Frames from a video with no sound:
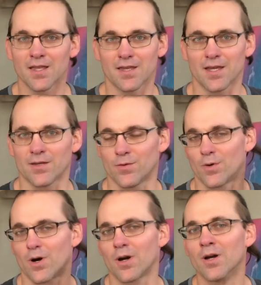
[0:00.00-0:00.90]
then you
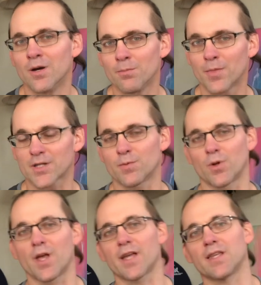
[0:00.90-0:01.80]
are much
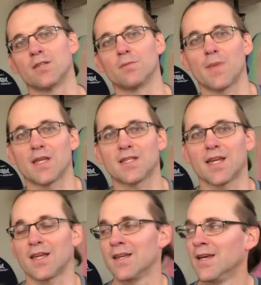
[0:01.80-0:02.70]
more likely to
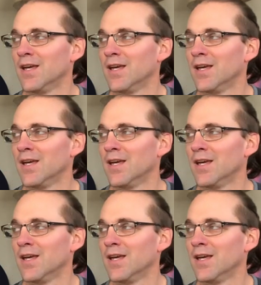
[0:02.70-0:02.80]
maintain